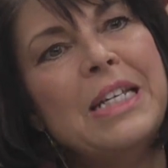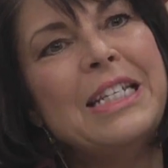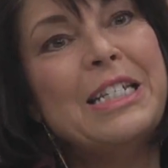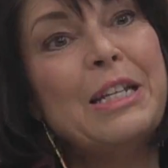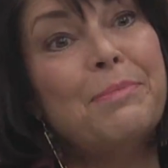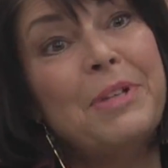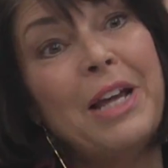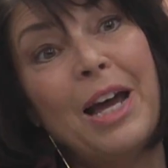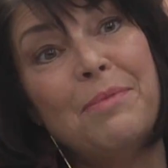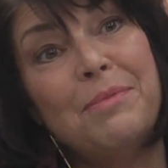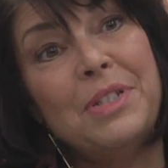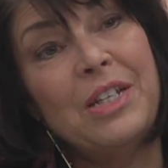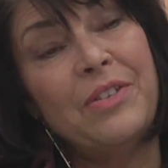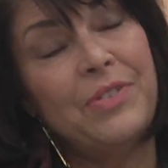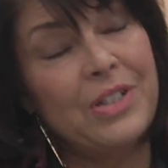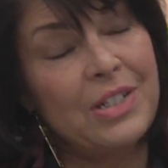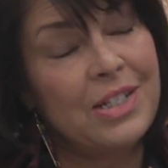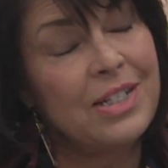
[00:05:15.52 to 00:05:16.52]
sometimes
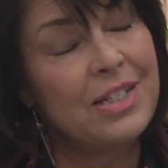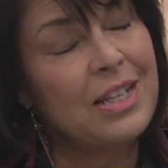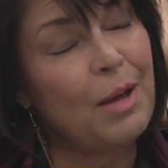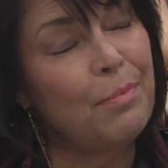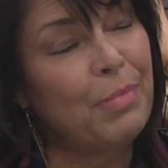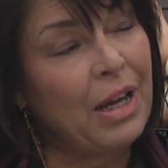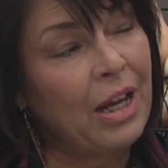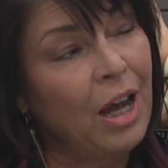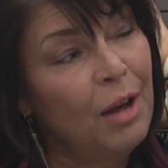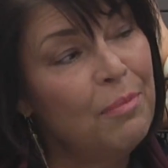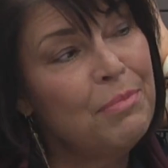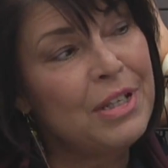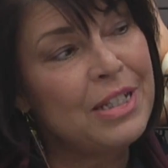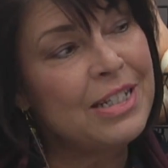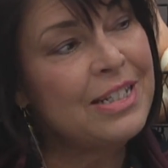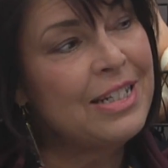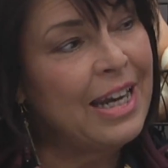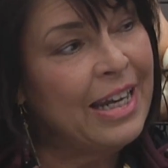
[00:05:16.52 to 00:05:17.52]
even stepping up
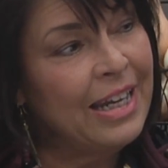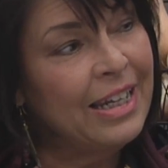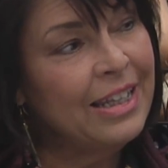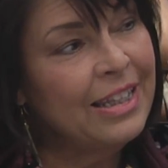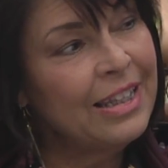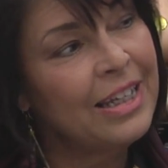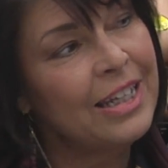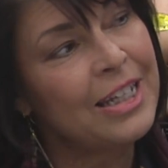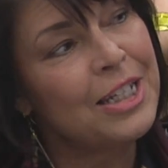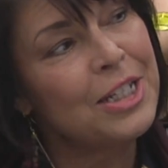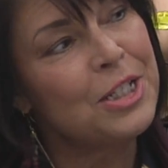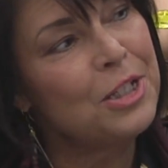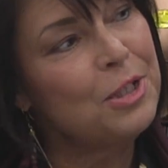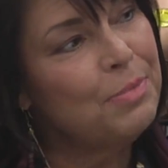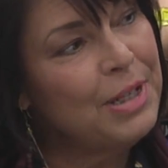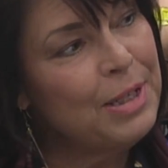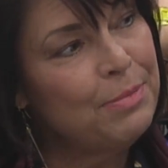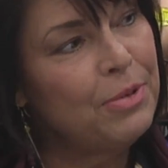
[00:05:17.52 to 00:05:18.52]
and saying things
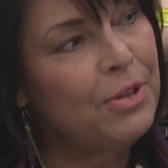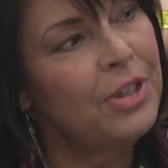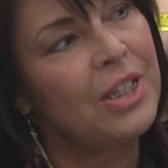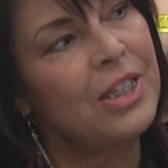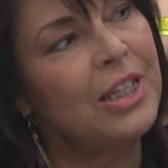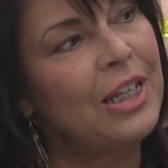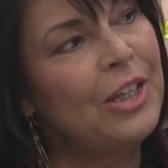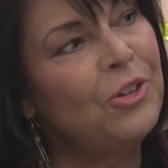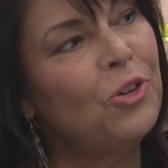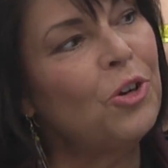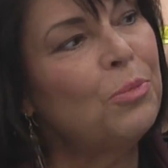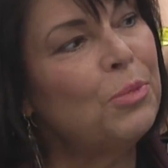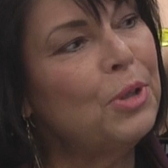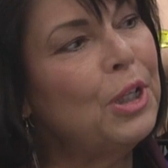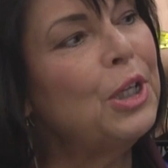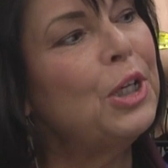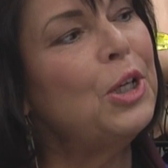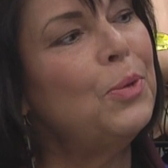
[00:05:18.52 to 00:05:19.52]
to people that they
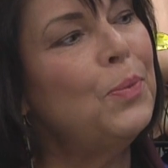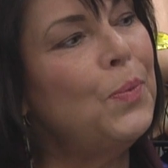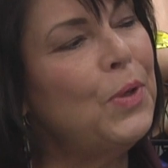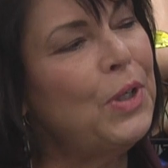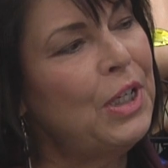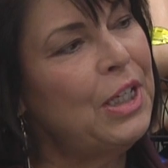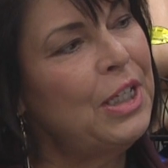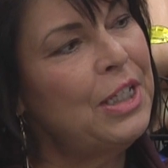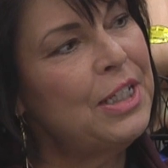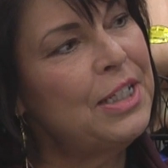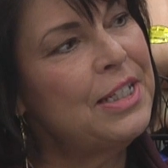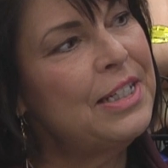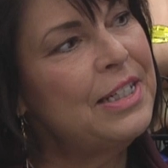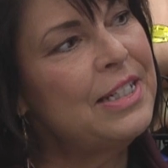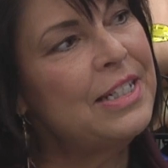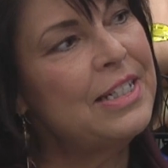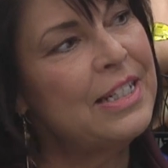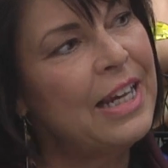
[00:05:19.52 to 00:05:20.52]
normally wouldn't
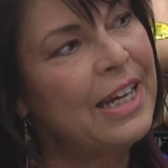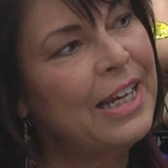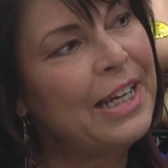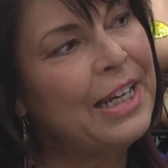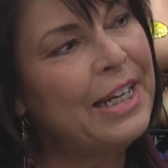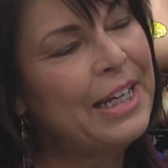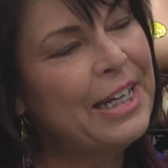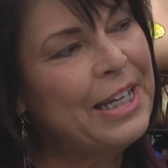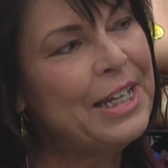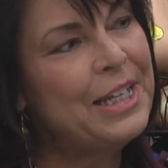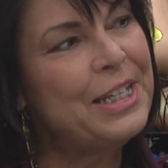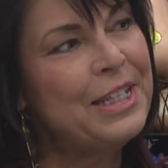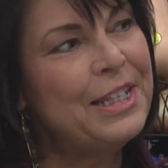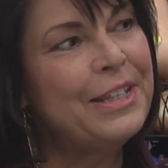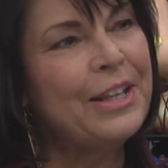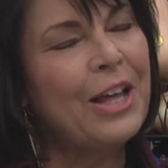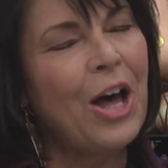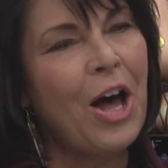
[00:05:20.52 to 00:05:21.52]
say
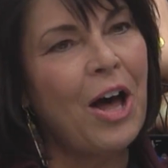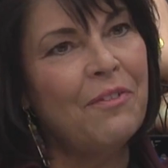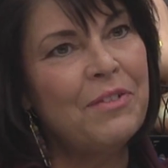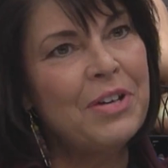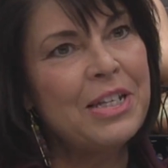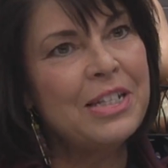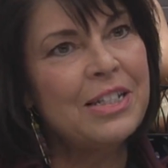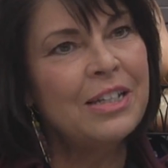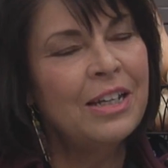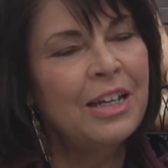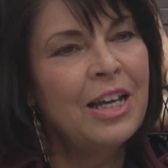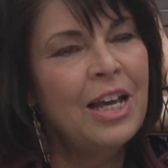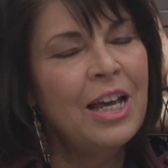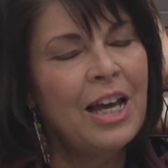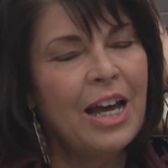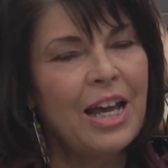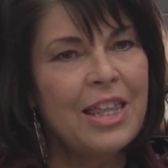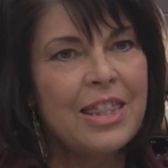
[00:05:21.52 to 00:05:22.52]
in the office.
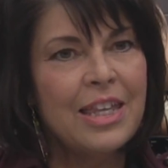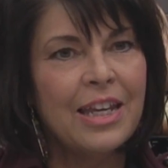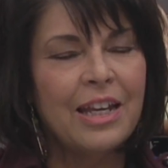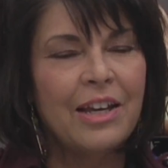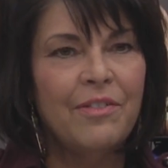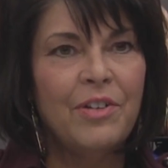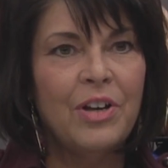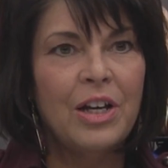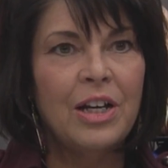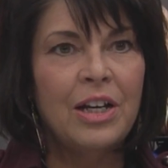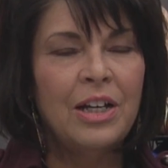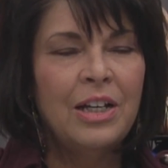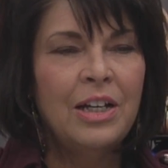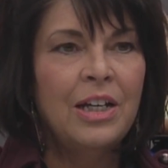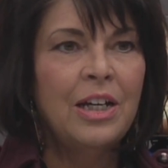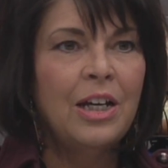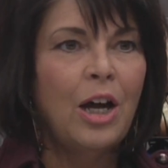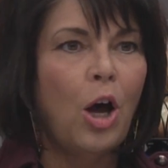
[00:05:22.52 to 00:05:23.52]
I think of a
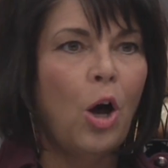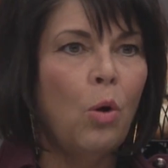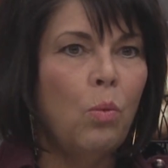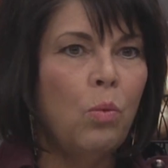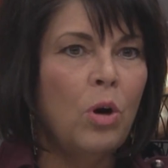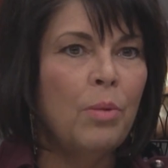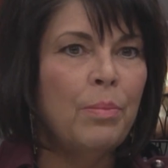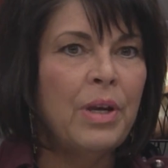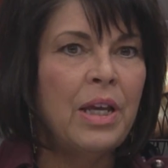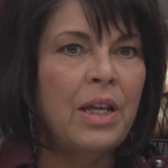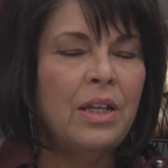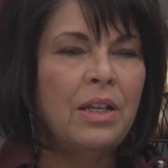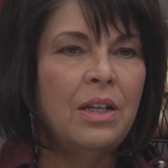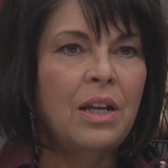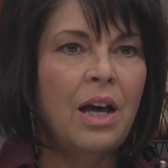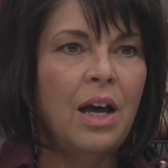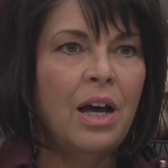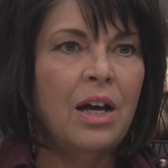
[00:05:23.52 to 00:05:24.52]

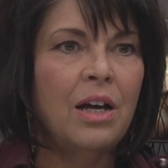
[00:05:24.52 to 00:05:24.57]
woman